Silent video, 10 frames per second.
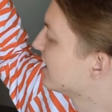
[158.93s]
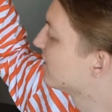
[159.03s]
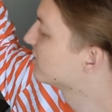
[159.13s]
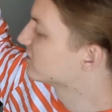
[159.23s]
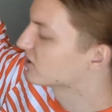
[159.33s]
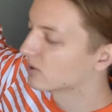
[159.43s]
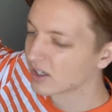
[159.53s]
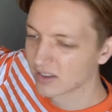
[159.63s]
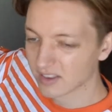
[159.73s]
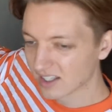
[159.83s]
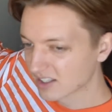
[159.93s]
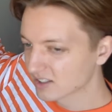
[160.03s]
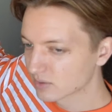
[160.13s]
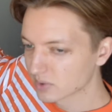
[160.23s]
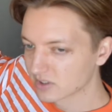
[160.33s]
also I think
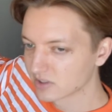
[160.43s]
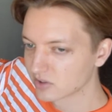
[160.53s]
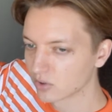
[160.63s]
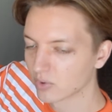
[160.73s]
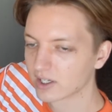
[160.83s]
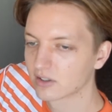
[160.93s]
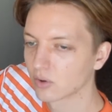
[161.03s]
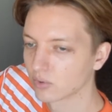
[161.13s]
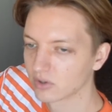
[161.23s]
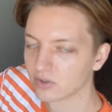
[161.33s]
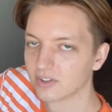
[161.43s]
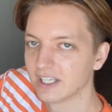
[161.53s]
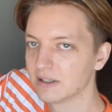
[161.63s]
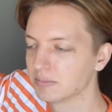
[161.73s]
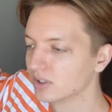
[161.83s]
this was his directorial
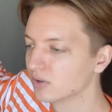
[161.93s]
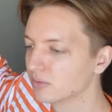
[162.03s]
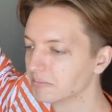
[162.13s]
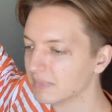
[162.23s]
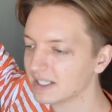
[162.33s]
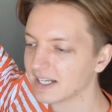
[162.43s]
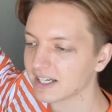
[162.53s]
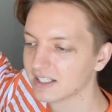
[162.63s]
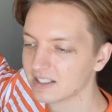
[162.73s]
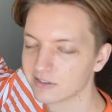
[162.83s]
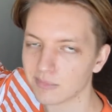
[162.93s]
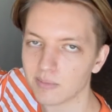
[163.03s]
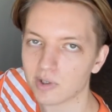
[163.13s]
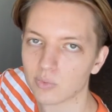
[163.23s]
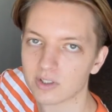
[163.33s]
debut, mid nineties,
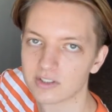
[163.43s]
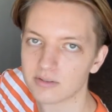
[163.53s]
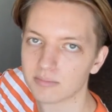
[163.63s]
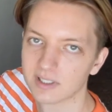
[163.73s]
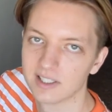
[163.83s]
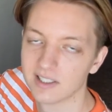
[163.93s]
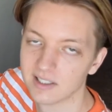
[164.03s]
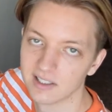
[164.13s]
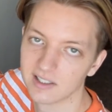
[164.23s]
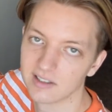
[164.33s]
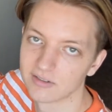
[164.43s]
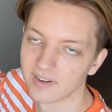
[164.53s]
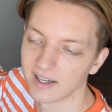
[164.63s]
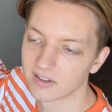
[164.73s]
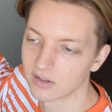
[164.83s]
maybe it wasn't, but he did in
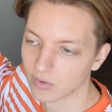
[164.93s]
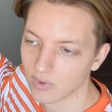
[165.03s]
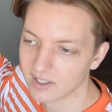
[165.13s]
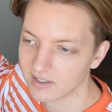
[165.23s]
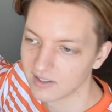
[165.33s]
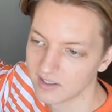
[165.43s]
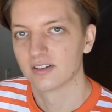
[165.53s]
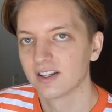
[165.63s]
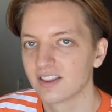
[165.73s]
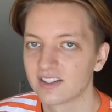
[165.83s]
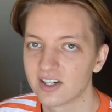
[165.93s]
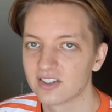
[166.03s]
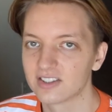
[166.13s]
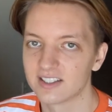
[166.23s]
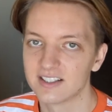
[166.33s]
fact direct it. Like the title
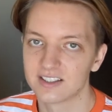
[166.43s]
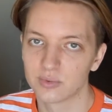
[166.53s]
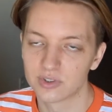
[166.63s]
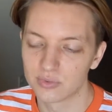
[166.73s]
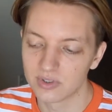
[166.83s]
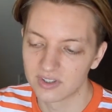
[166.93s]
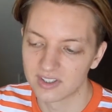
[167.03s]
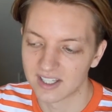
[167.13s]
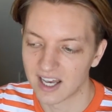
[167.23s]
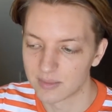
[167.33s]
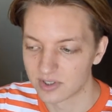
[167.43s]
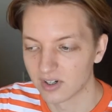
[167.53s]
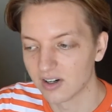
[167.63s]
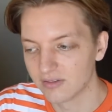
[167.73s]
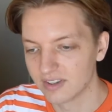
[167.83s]
says, it was a really good capture
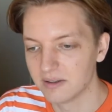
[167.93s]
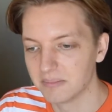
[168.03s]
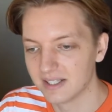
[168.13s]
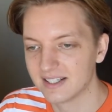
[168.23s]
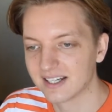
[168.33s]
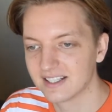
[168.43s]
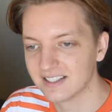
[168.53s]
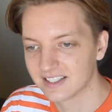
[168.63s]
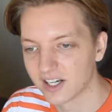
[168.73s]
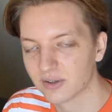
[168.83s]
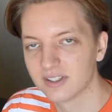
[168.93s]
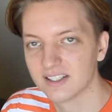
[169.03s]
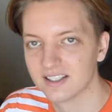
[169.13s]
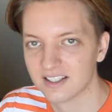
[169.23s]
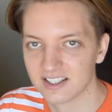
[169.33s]
of the mid nineties era
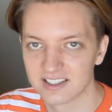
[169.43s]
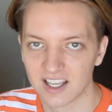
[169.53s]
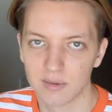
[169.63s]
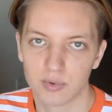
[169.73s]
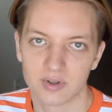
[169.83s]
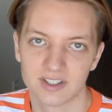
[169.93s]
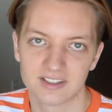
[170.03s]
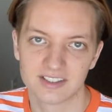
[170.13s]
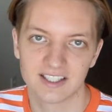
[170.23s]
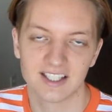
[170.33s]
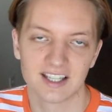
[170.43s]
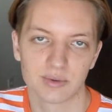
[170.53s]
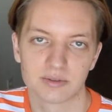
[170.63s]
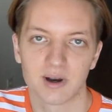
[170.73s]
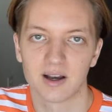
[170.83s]
and then the skateboarding scene that
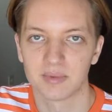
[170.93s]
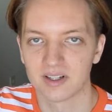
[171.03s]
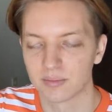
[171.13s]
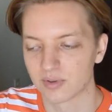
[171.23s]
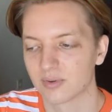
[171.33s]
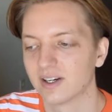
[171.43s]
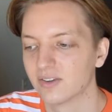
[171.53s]
was popping up around